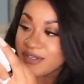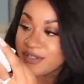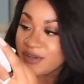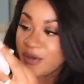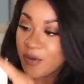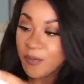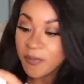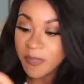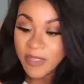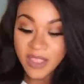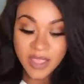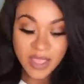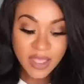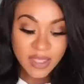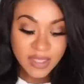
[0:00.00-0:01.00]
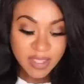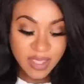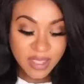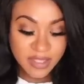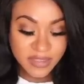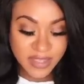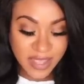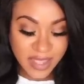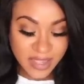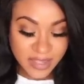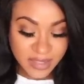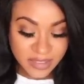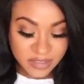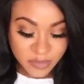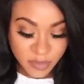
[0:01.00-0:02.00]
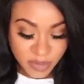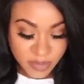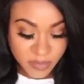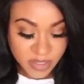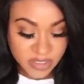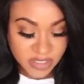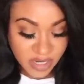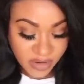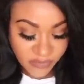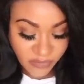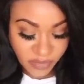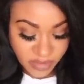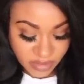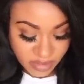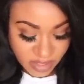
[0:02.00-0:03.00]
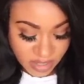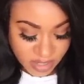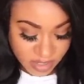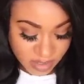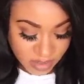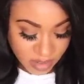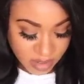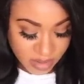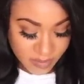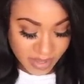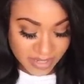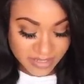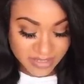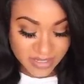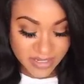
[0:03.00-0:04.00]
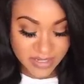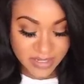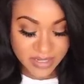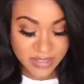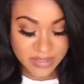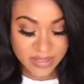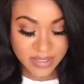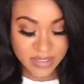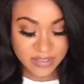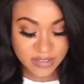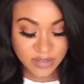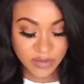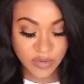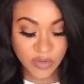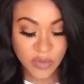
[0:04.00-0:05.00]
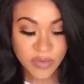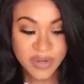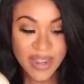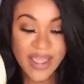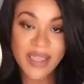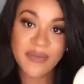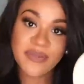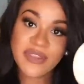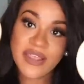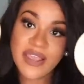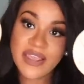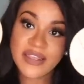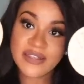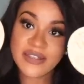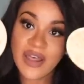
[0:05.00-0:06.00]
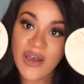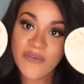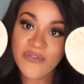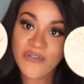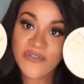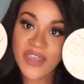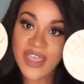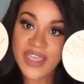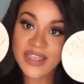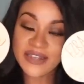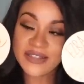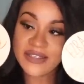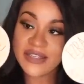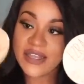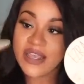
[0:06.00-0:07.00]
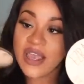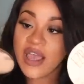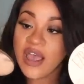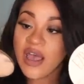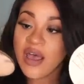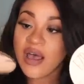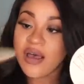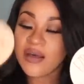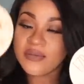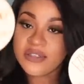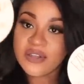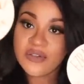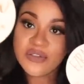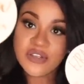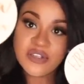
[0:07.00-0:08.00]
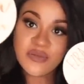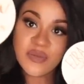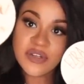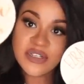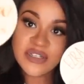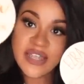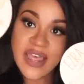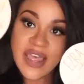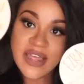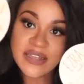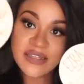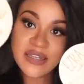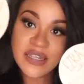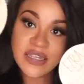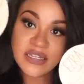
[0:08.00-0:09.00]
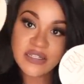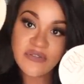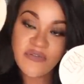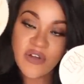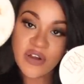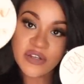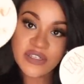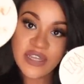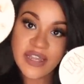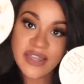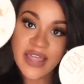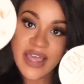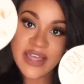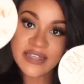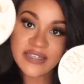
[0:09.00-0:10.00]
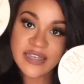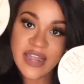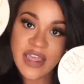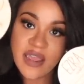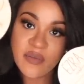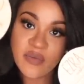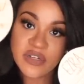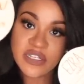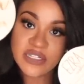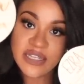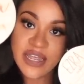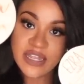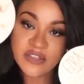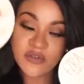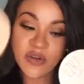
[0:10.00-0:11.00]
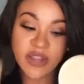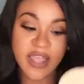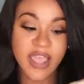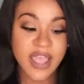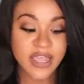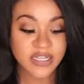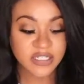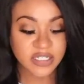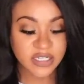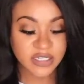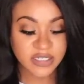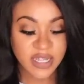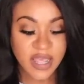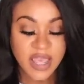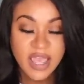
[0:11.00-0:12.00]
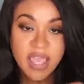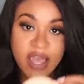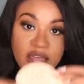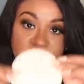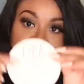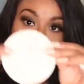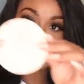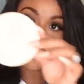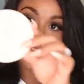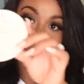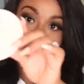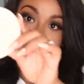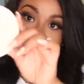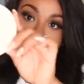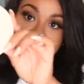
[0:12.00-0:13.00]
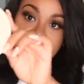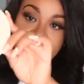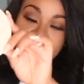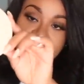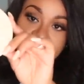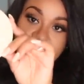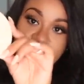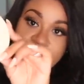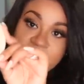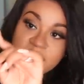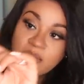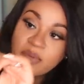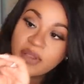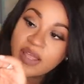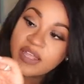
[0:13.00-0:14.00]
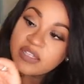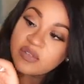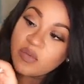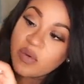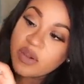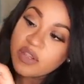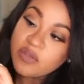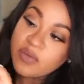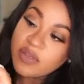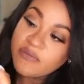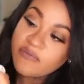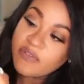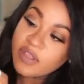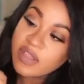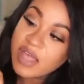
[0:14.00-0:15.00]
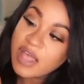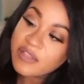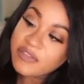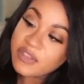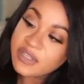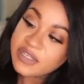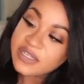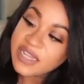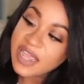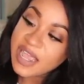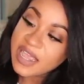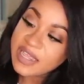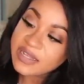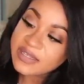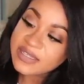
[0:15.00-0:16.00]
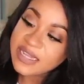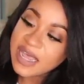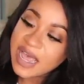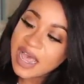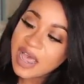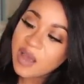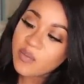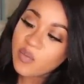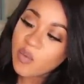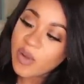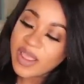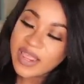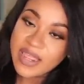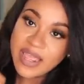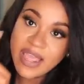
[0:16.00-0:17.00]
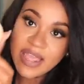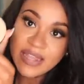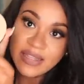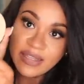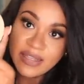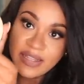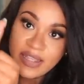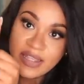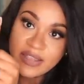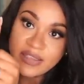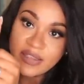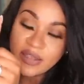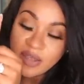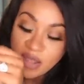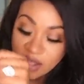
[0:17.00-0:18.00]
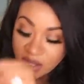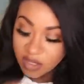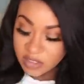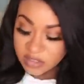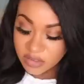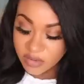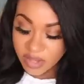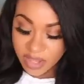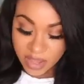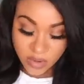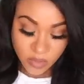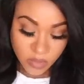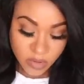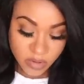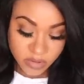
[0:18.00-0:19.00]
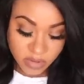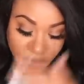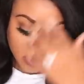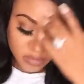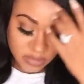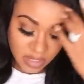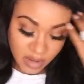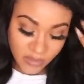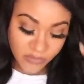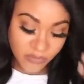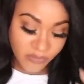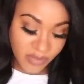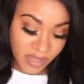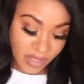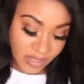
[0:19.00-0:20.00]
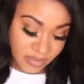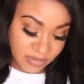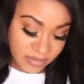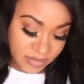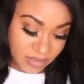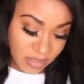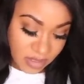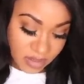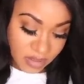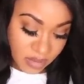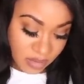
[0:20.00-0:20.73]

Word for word: So yeah, that is pretty much everything. Um, I did get these little name things off of Etsy. Um, so this one just has his first and last name, which is Ezra Cashes. And then this actually has a place where you can fill out the date, time, weight, and length. So yeah, I ordered those off of Etsy.